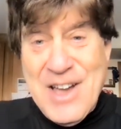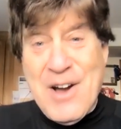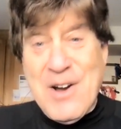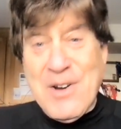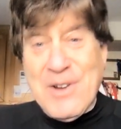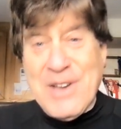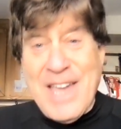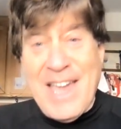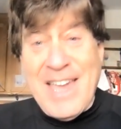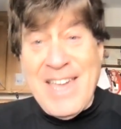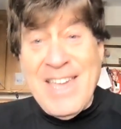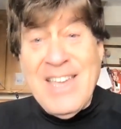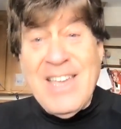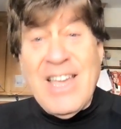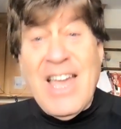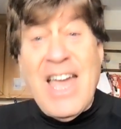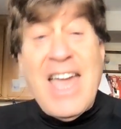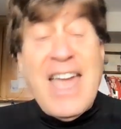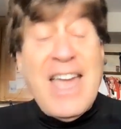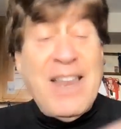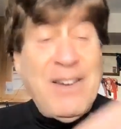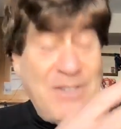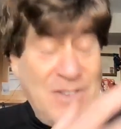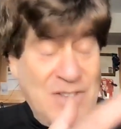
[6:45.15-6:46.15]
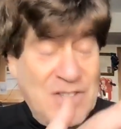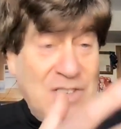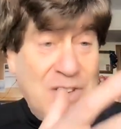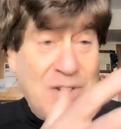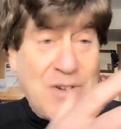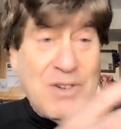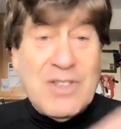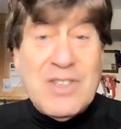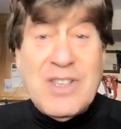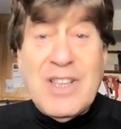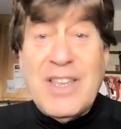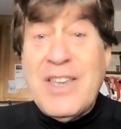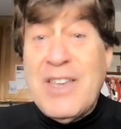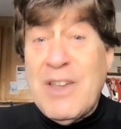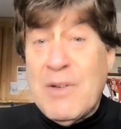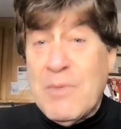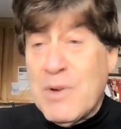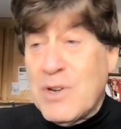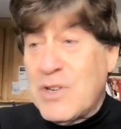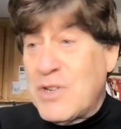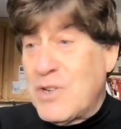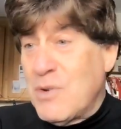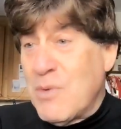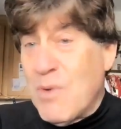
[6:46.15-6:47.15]
Okay. And seriously,
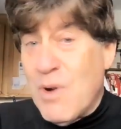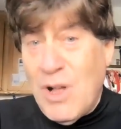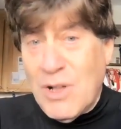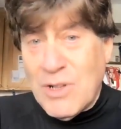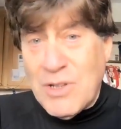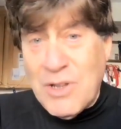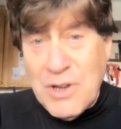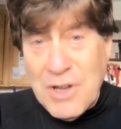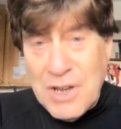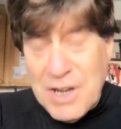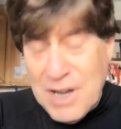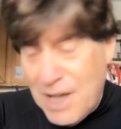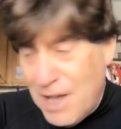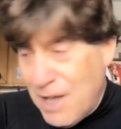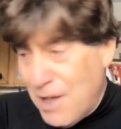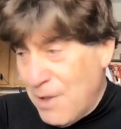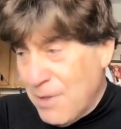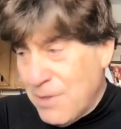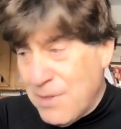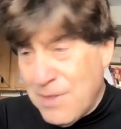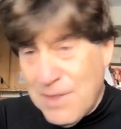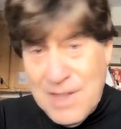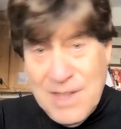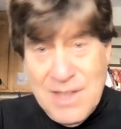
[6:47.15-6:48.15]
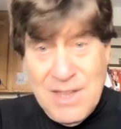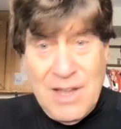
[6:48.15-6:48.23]
wish you all good health,